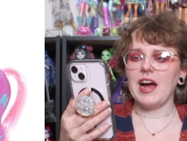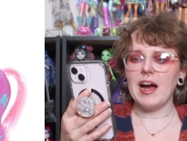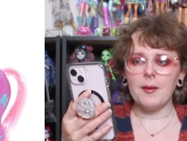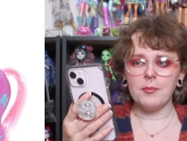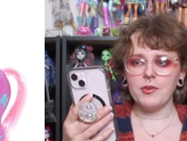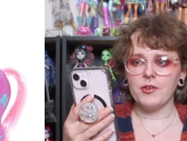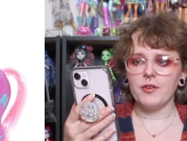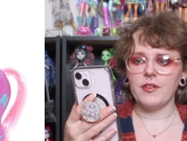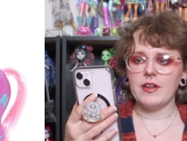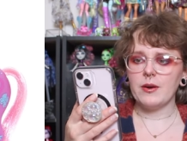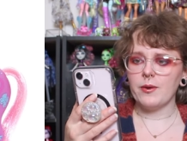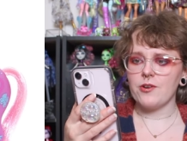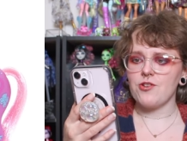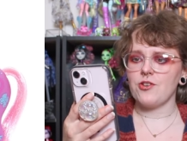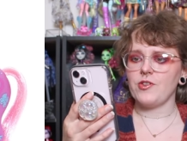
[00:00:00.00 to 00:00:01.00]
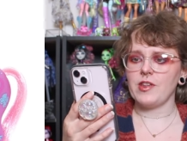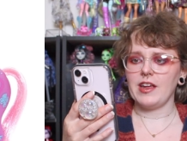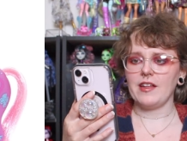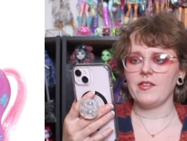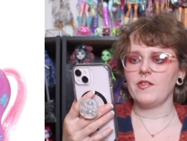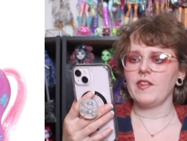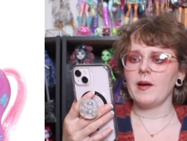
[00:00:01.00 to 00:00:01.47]
absolutely gorgeous
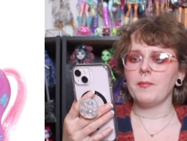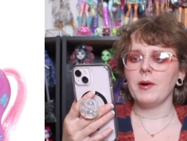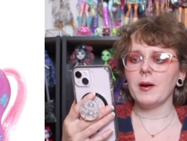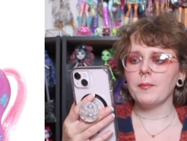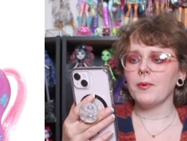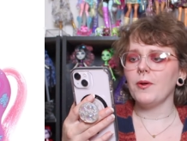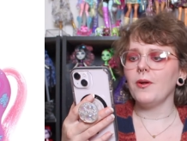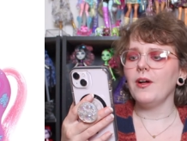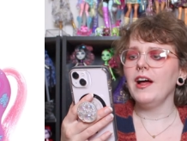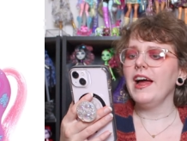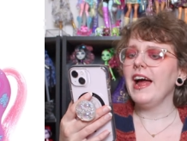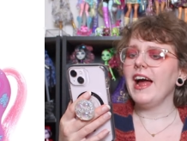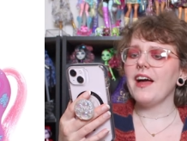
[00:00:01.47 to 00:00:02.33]
against that purple.